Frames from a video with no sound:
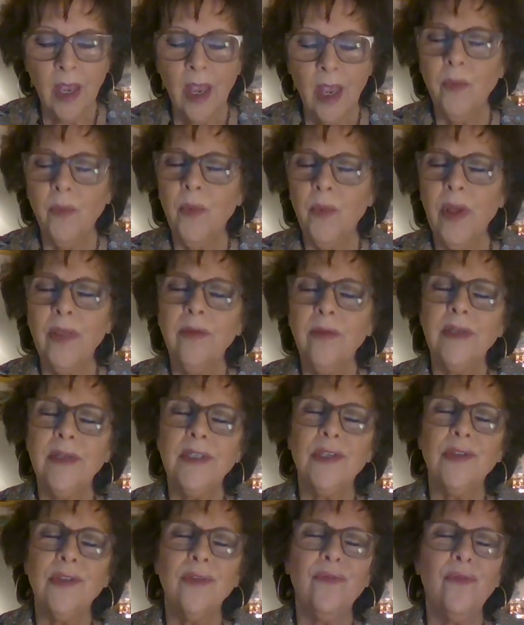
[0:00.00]
And whether
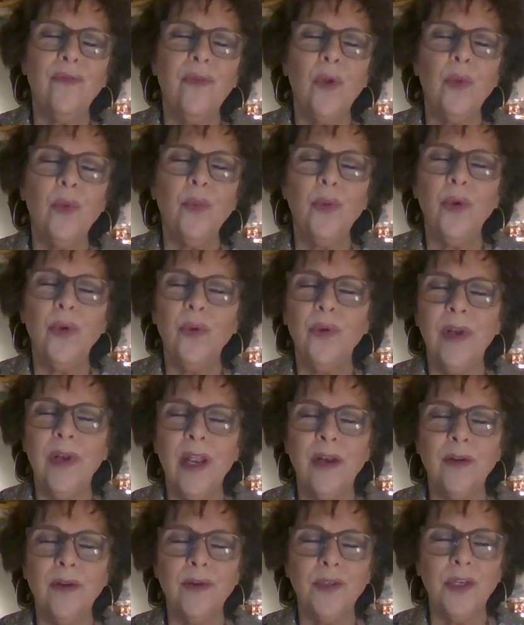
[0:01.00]
it's the full moon
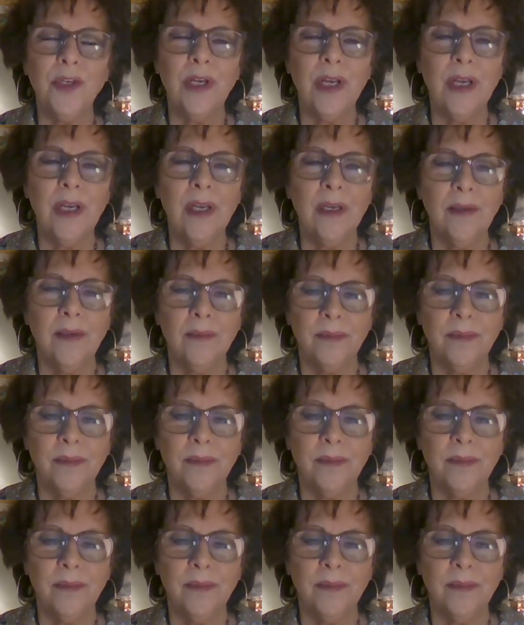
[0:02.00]
energy